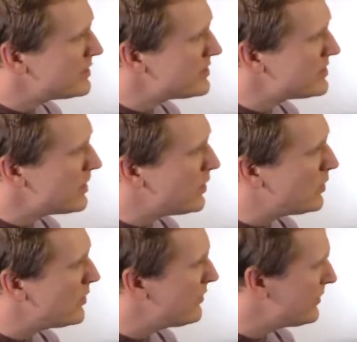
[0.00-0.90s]

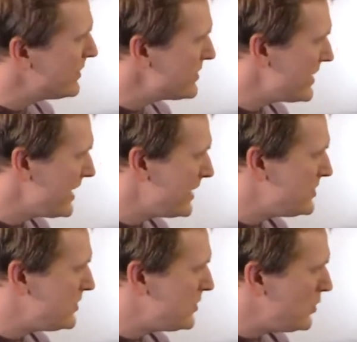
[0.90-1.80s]
So, the first thing
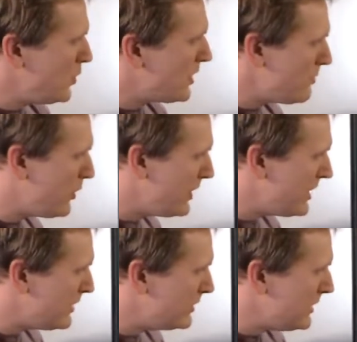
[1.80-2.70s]
I do want to point
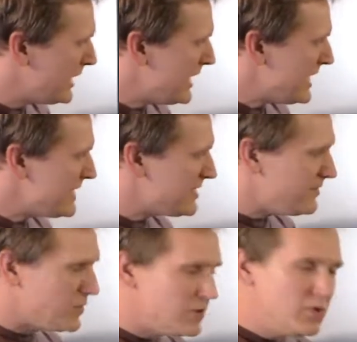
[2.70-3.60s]
out is
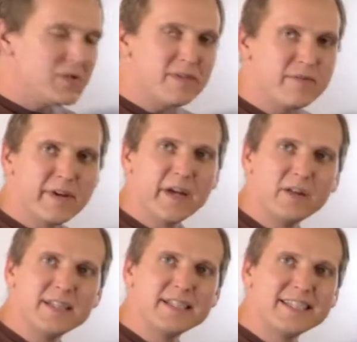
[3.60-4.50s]
if you're using
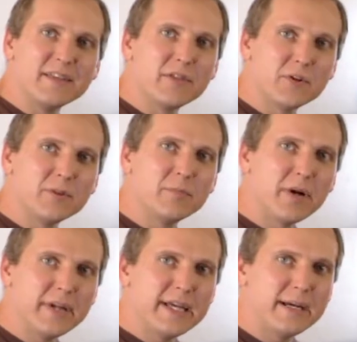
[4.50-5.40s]
Filelinked to get
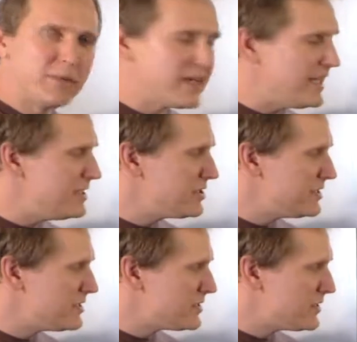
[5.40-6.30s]
third-party
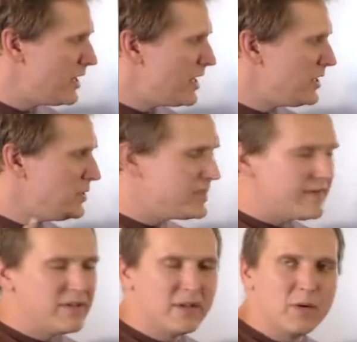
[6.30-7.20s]
applications, you
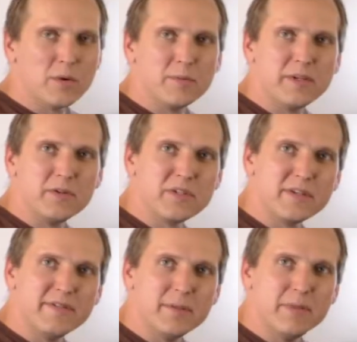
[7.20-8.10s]
definitely want to be using
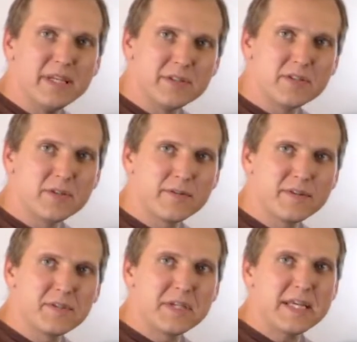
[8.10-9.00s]
a VPN
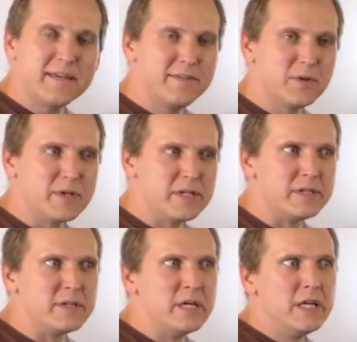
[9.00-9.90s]
service if you're
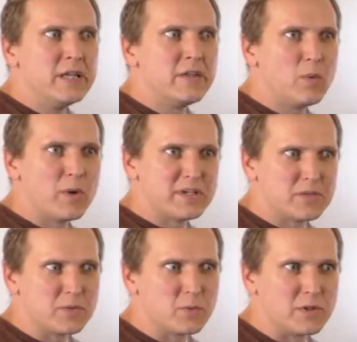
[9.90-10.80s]
in the
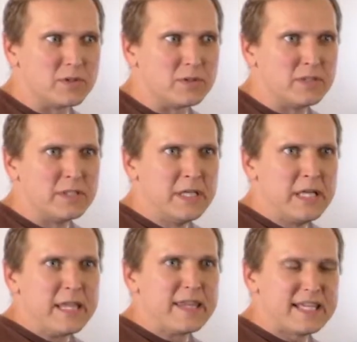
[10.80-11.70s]
Western world.
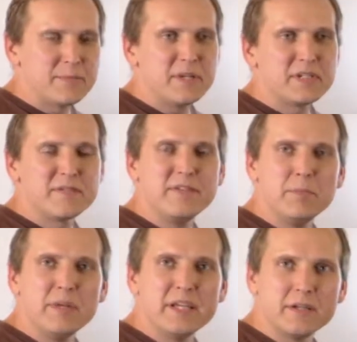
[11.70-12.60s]
That's because a
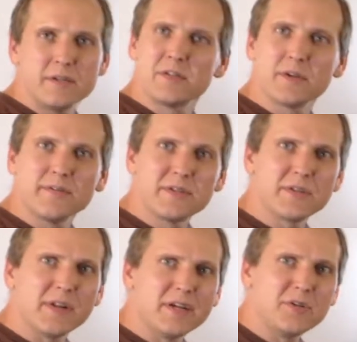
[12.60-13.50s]
VPN service
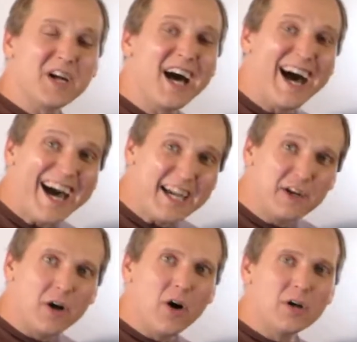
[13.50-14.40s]
allows you to
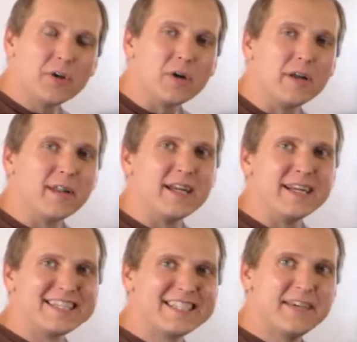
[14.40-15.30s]
hide all your online
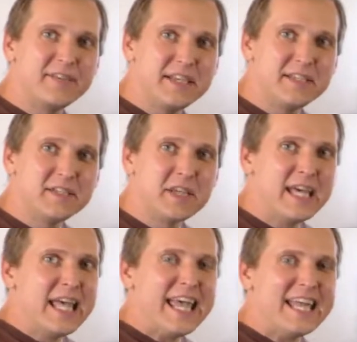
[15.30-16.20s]
activities,
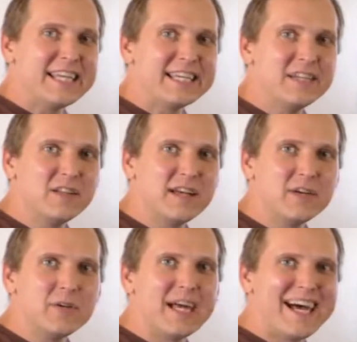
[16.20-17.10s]
and it can
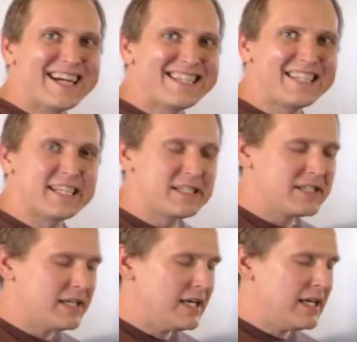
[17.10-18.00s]
allow you to
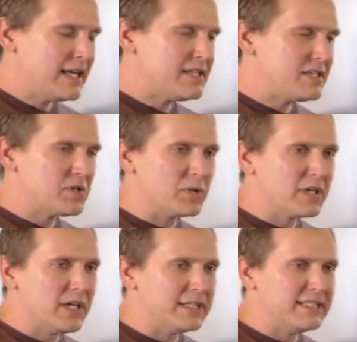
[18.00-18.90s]
access additional
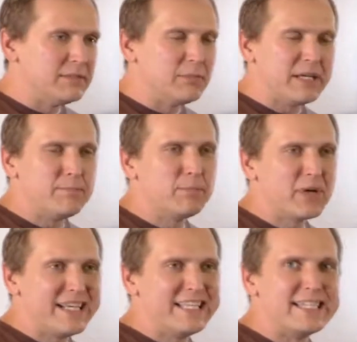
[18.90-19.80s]
content by
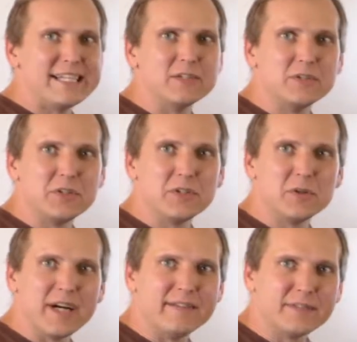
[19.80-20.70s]
breaking down
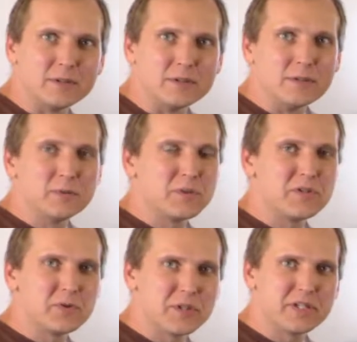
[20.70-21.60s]
geographical
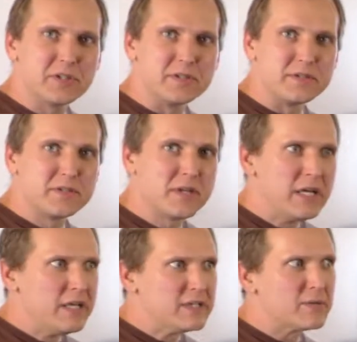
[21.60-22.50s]
restrictions.
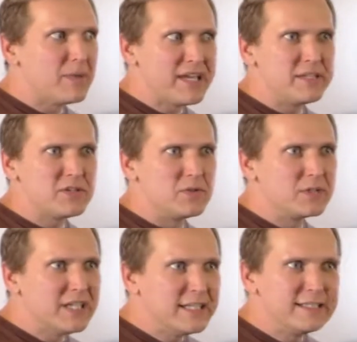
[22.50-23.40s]
So by additional
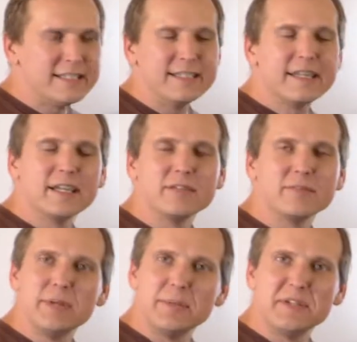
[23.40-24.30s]
content, think
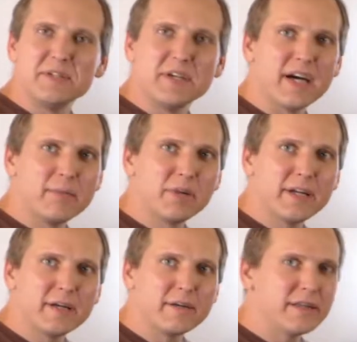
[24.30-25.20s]
of BBC
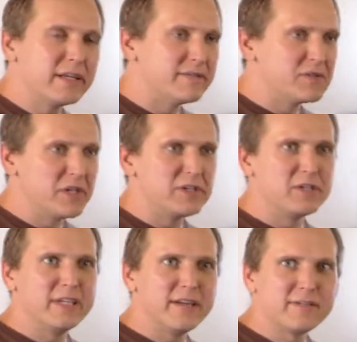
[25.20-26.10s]
iPlayer, think of
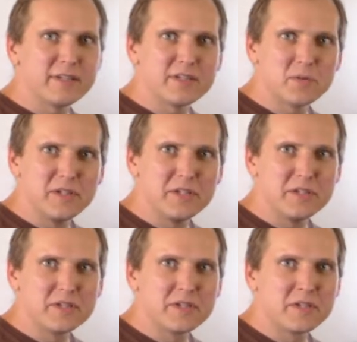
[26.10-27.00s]
changing Netflix
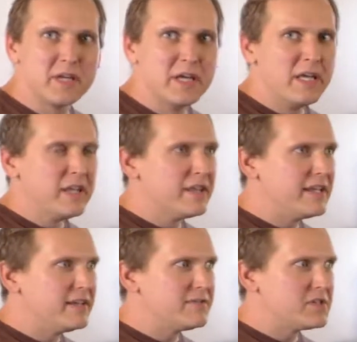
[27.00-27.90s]
regions,
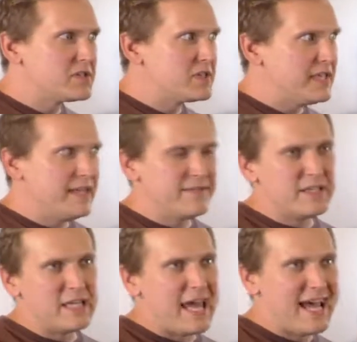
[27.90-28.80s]
think of just even
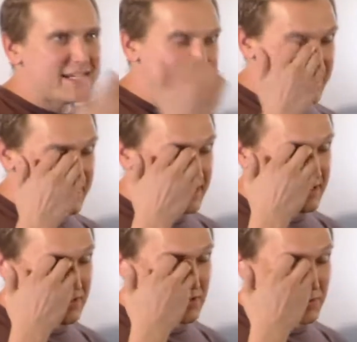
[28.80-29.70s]
accessing
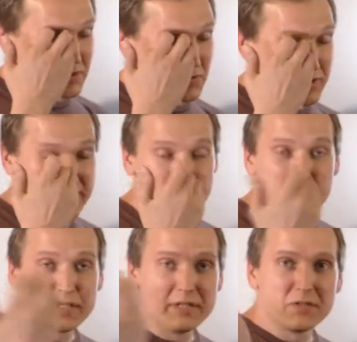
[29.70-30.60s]
additional
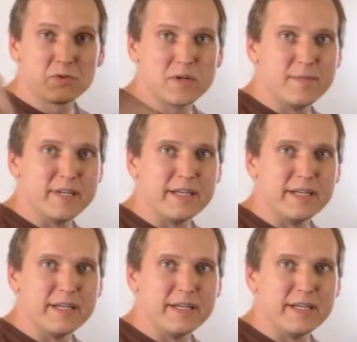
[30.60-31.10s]
streams in streaming